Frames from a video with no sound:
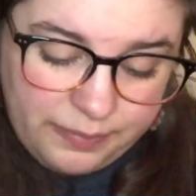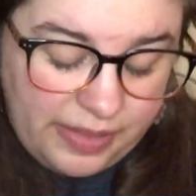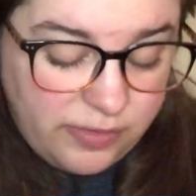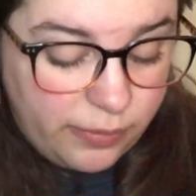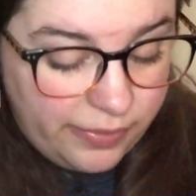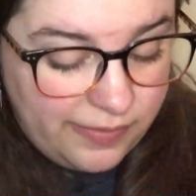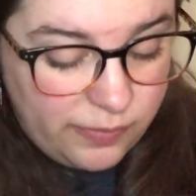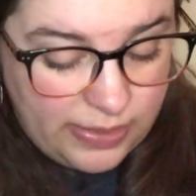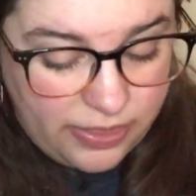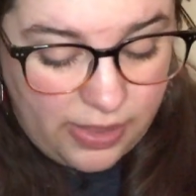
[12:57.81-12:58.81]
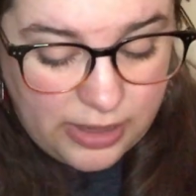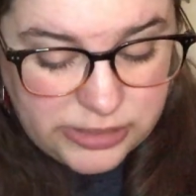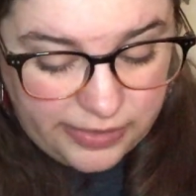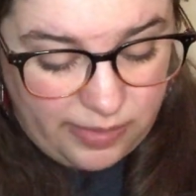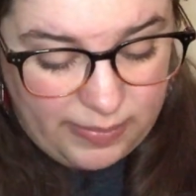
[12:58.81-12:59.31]
That's a really sweet thought,
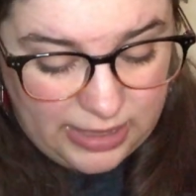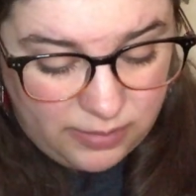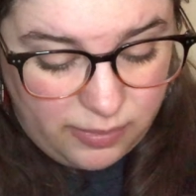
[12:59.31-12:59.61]
Jelly Bean,